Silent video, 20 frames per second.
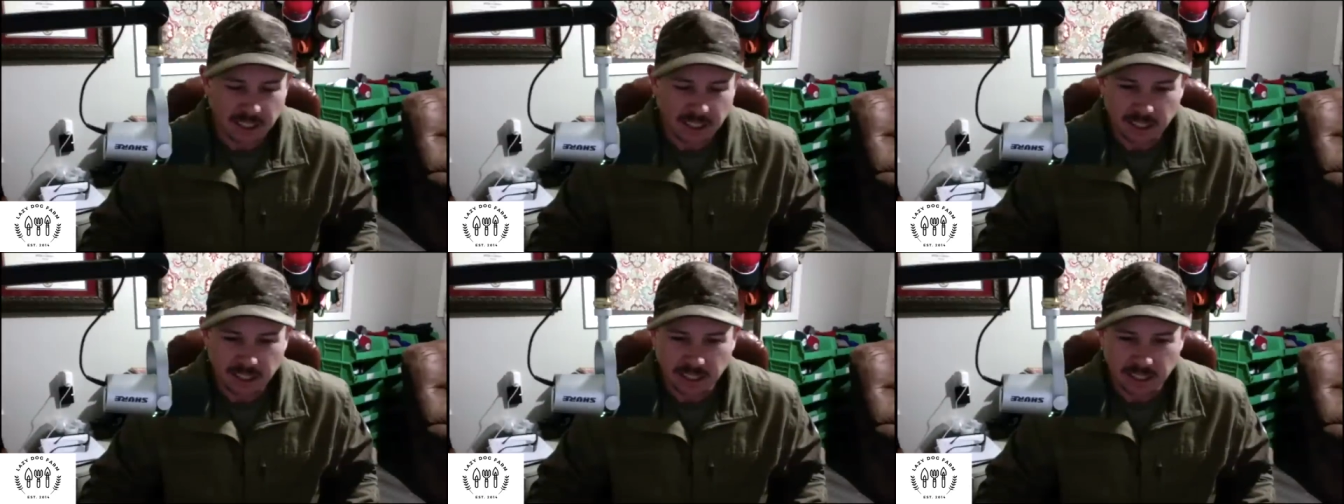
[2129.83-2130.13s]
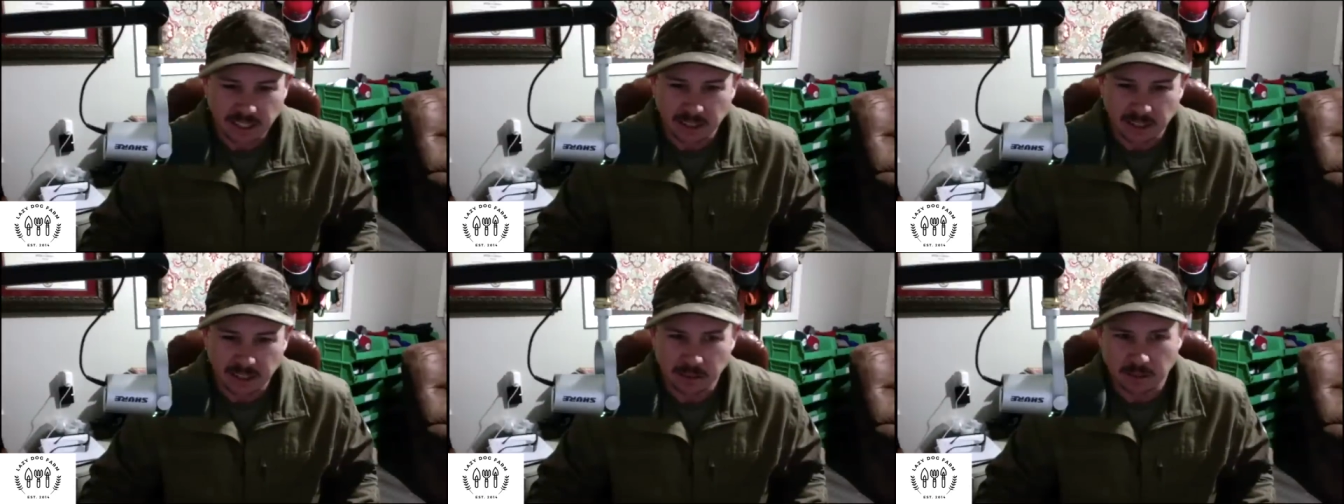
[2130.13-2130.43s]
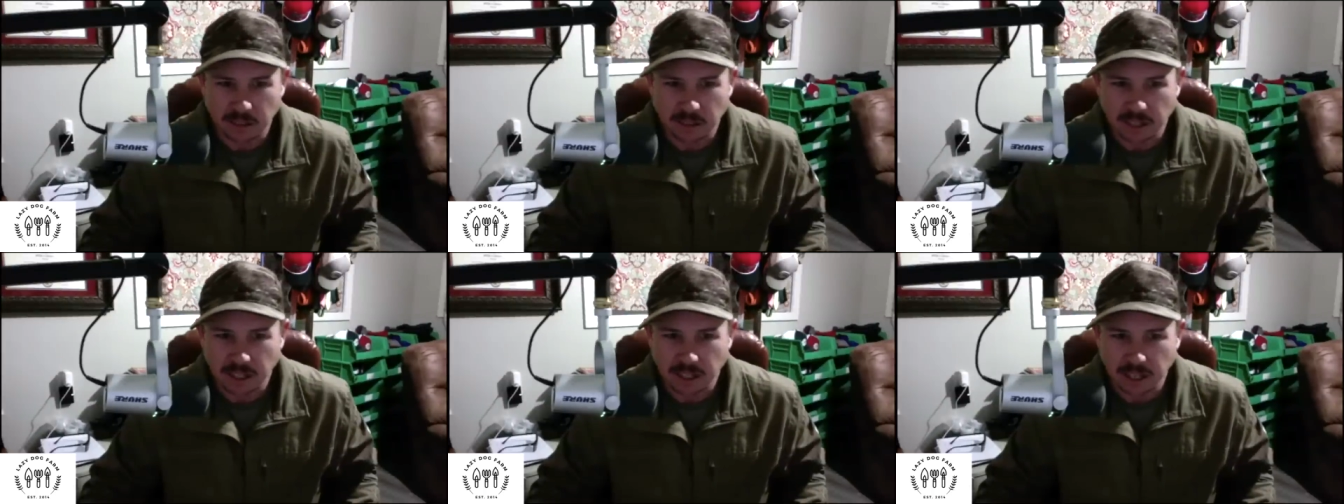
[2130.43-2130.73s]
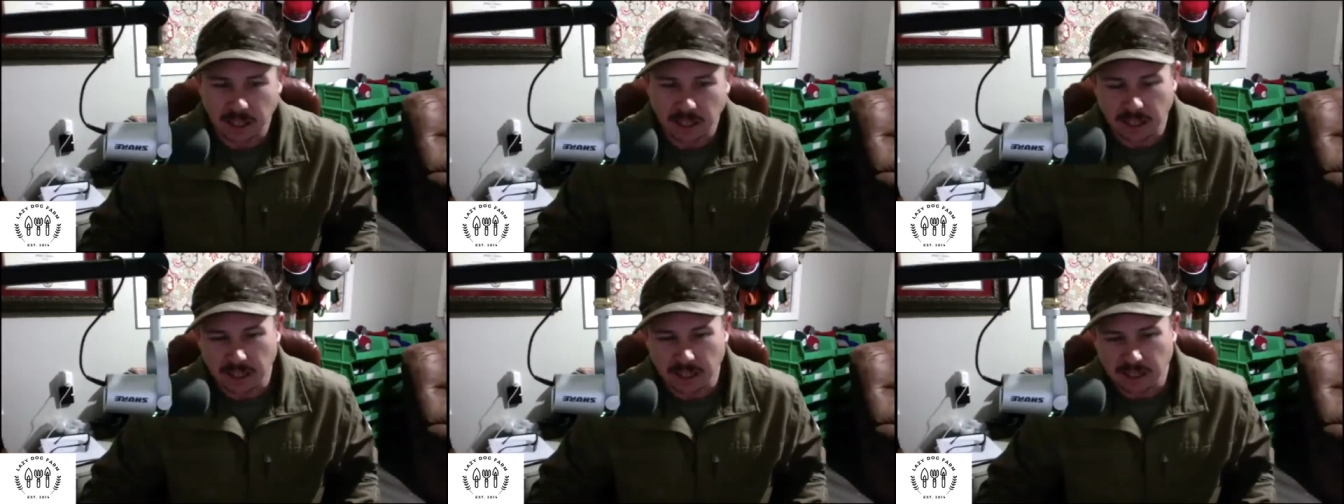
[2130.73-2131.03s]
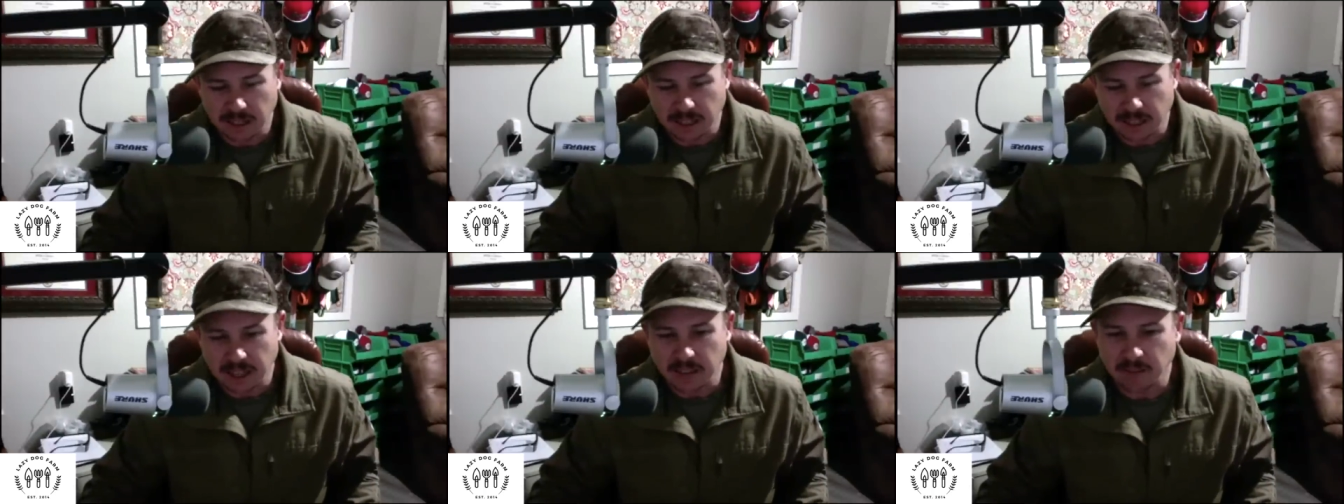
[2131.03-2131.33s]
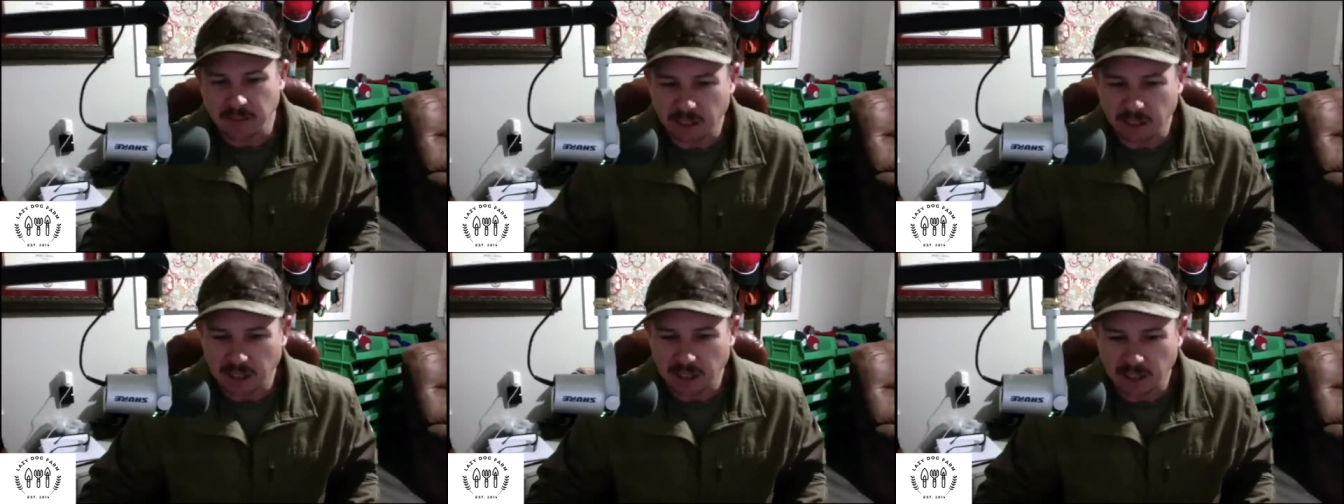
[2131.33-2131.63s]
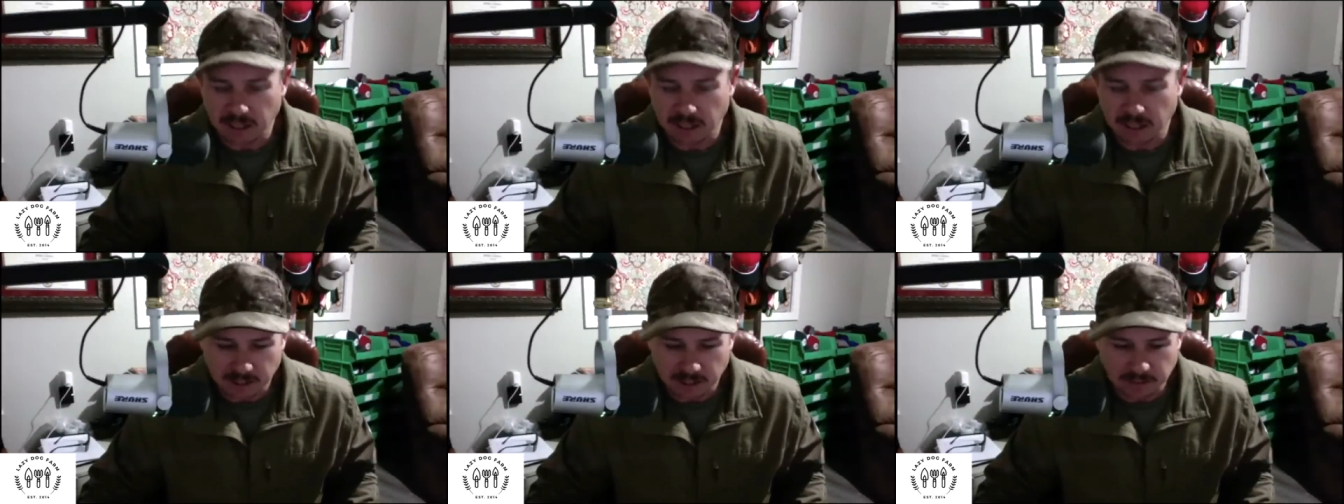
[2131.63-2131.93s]
Yeah, I don't think I, I gave that
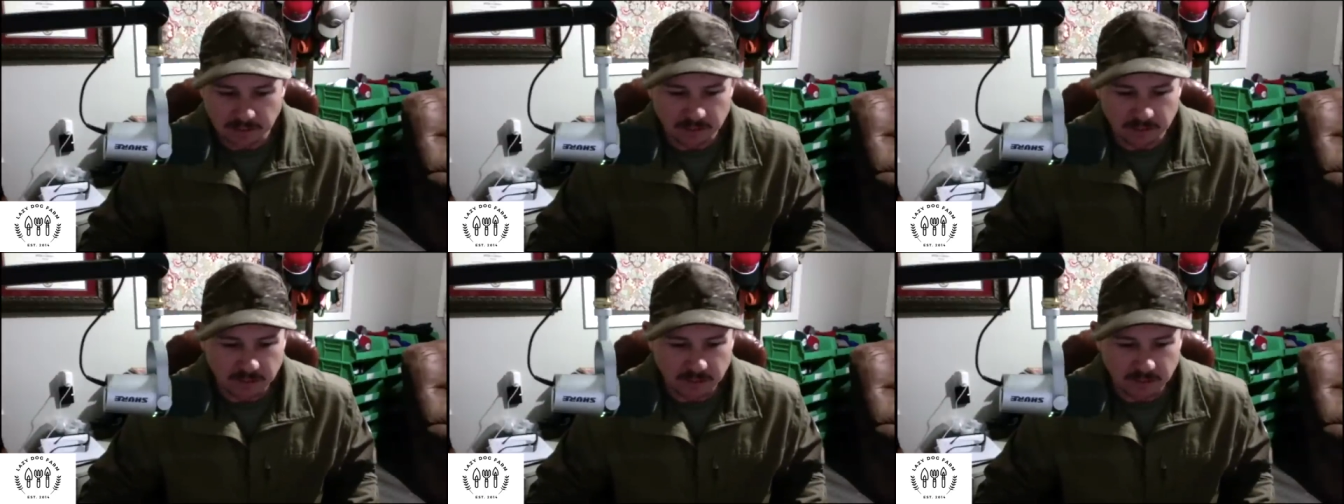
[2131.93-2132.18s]
um,